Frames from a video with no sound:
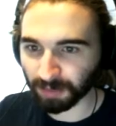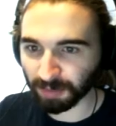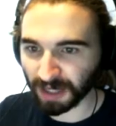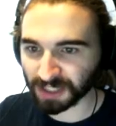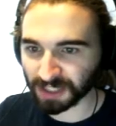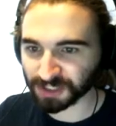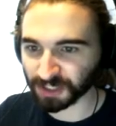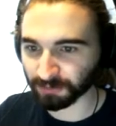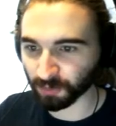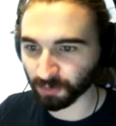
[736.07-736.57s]

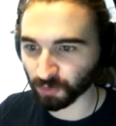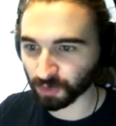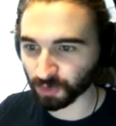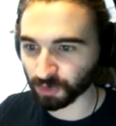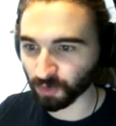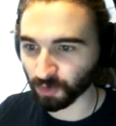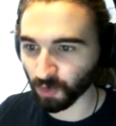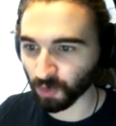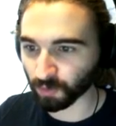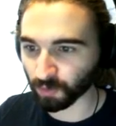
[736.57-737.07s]
Basketball
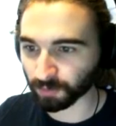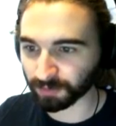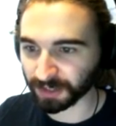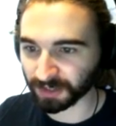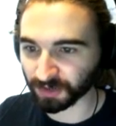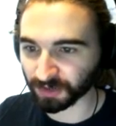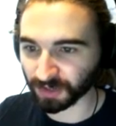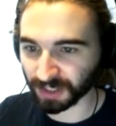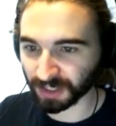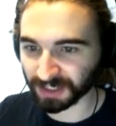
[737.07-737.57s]
court would
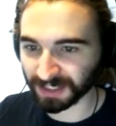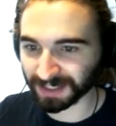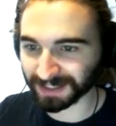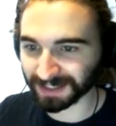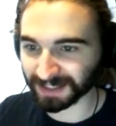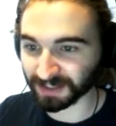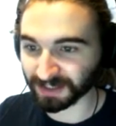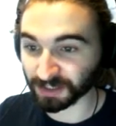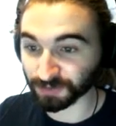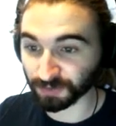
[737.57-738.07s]
be a good idea
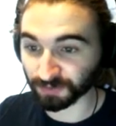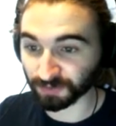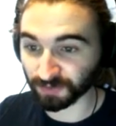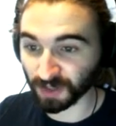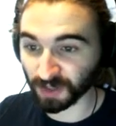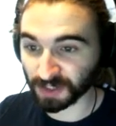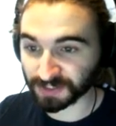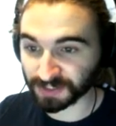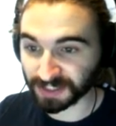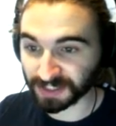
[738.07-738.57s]
near the
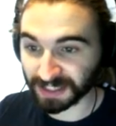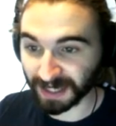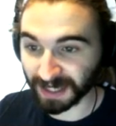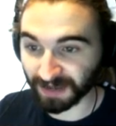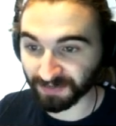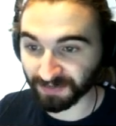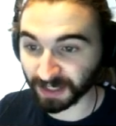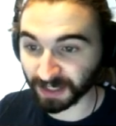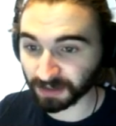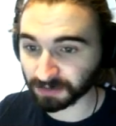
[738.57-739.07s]
university,
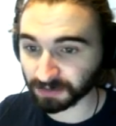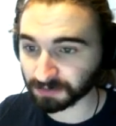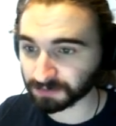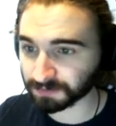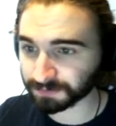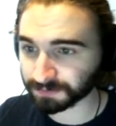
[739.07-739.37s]
I think.